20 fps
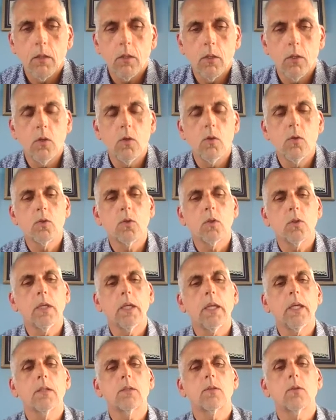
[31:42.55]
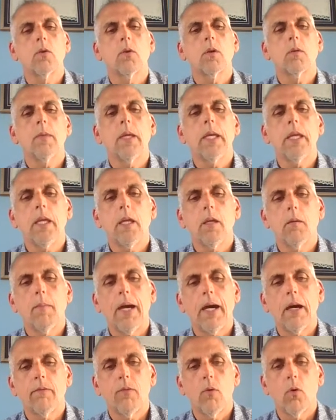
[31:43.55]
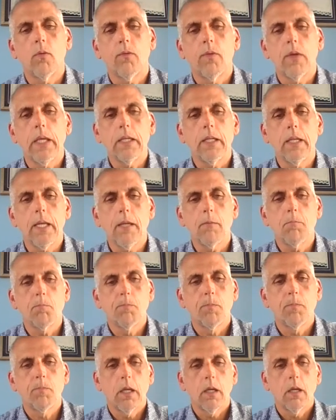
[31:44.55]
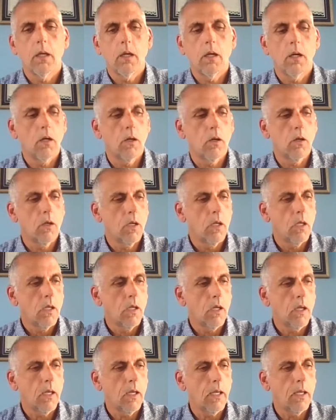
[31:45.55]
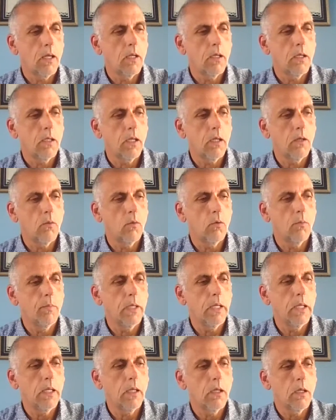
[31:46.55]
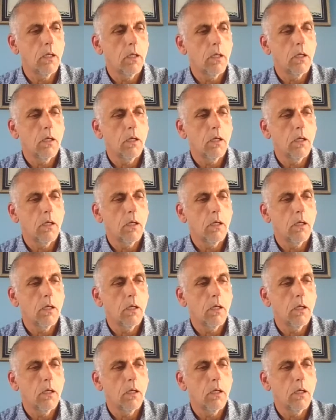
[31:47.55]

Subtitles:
Usually it's going to be about 4 feet deep, and it will be